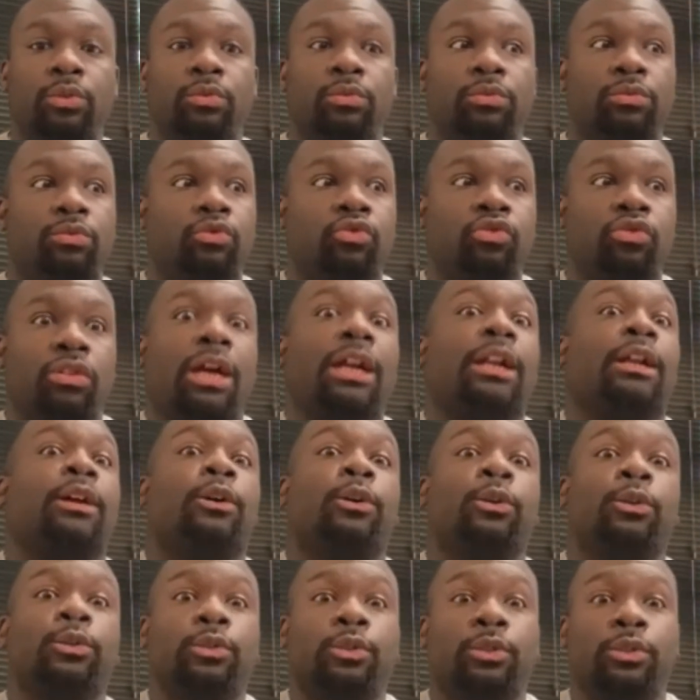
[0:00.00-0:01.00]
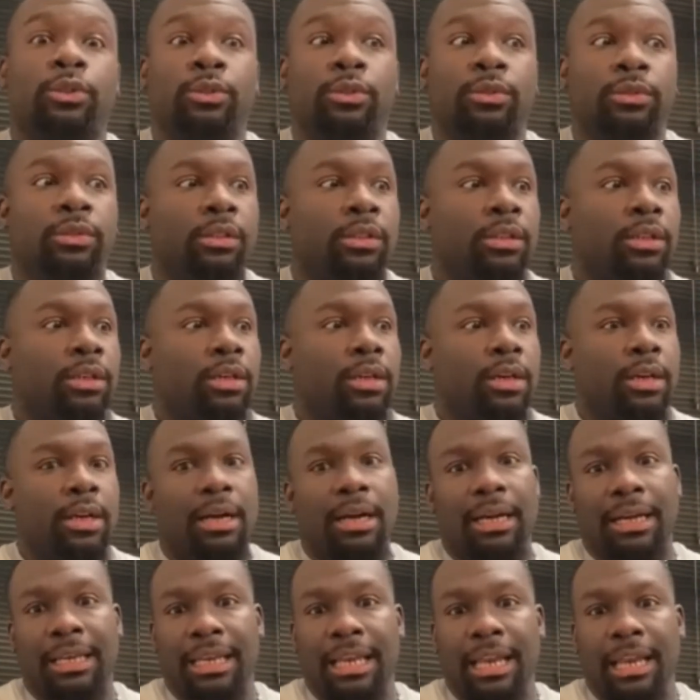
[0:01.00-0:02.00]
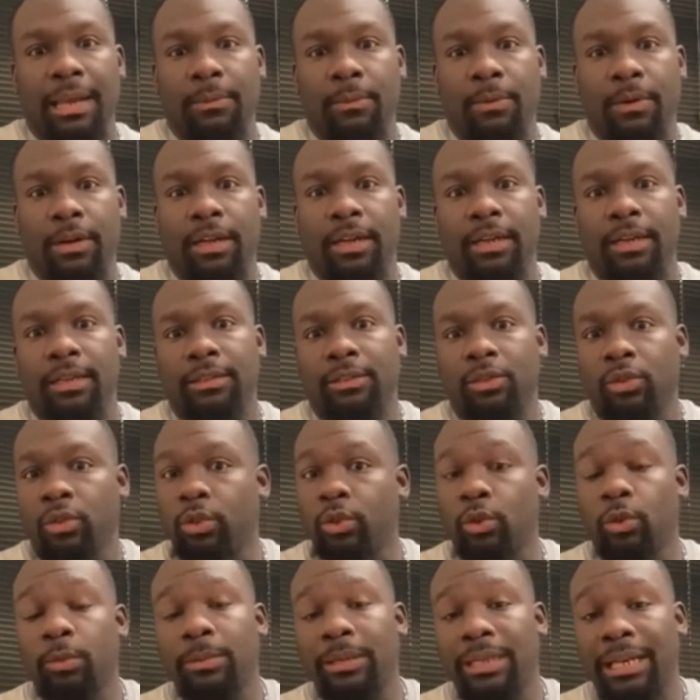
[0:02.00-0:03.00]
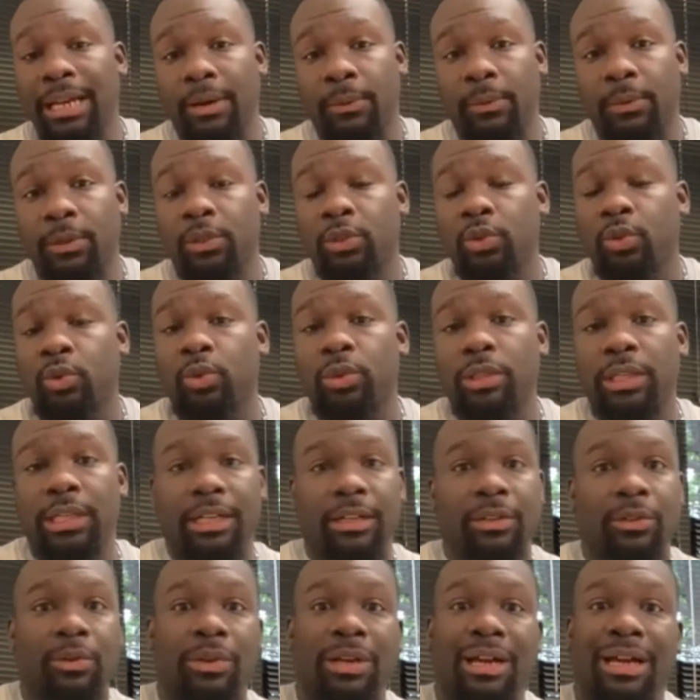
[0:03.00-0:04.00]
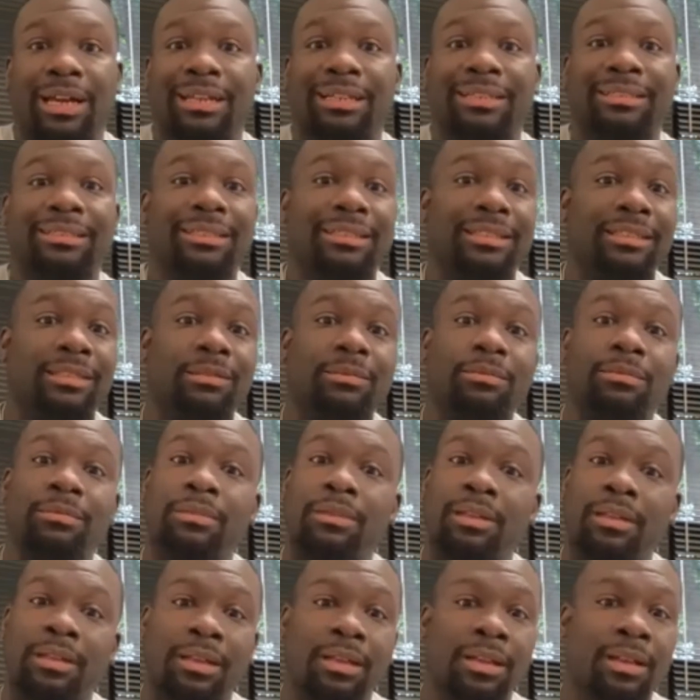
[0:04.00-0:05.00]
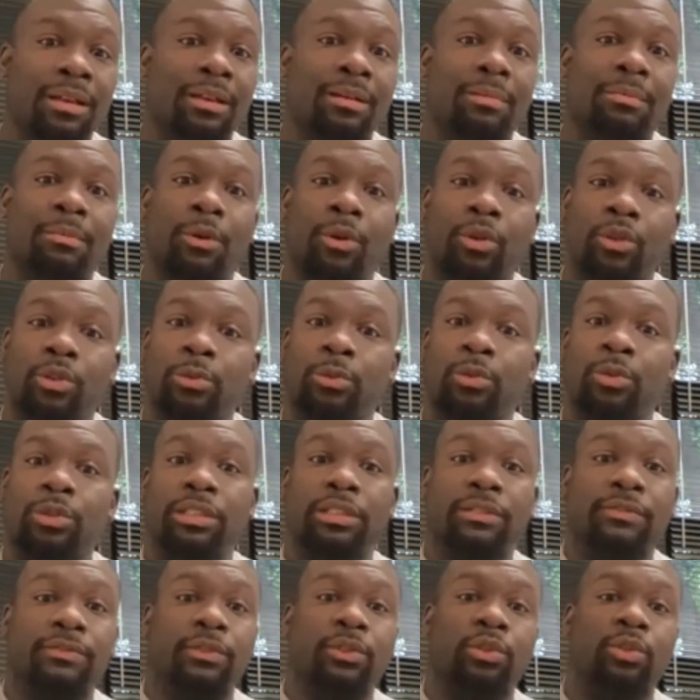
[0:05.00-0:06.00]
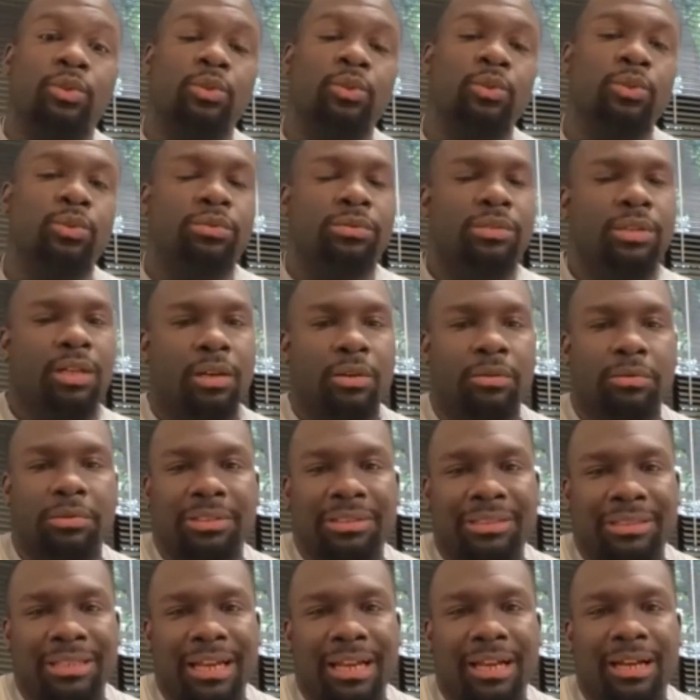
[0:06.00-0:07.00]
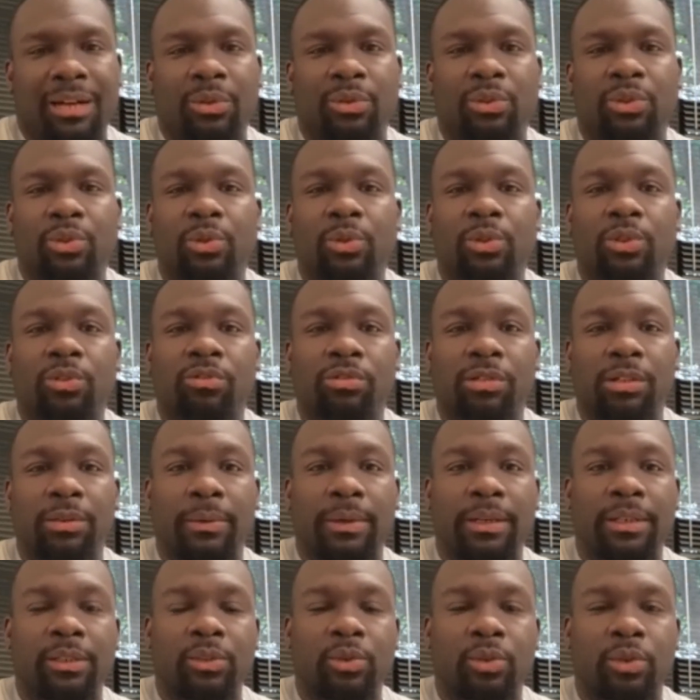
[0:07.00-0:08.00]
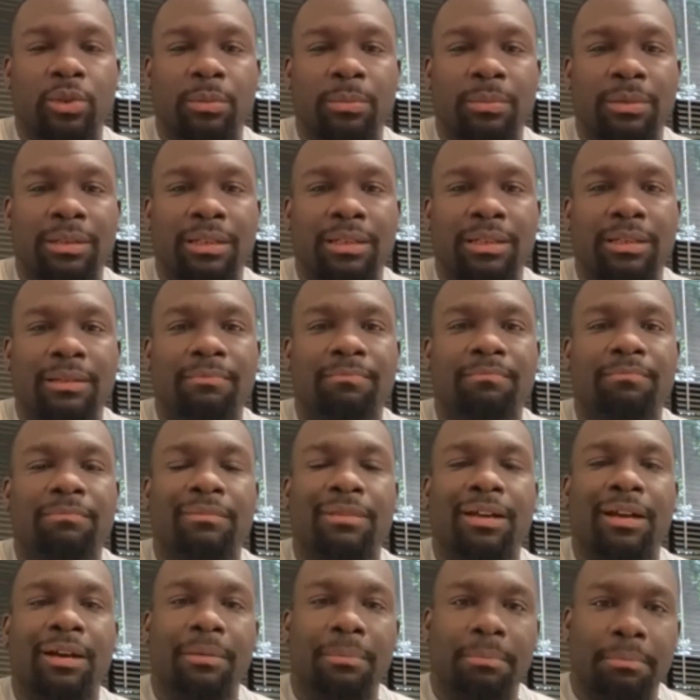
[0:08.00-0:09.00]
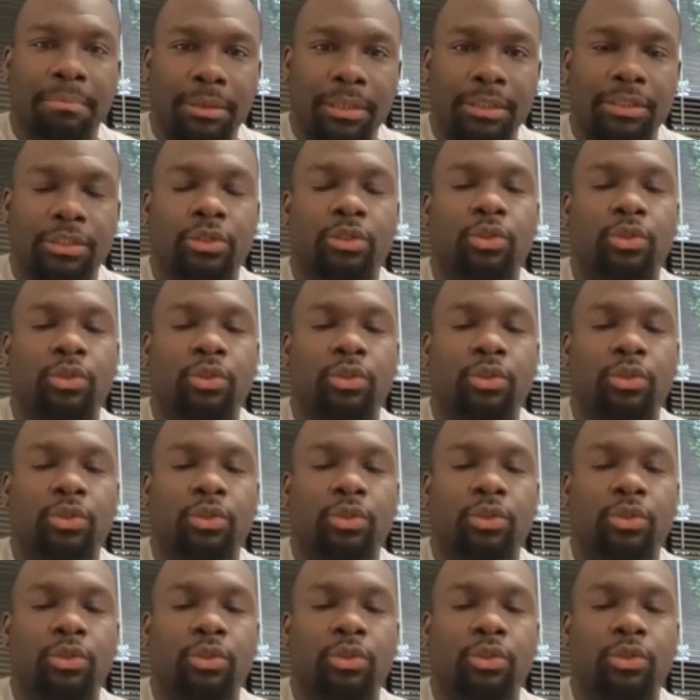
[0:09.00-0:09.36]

trying to go to a camp where it's only going to be that one school there and you got to attend them multiple different schools. No, just knock out 2 or 3 where it's going to be a bunch of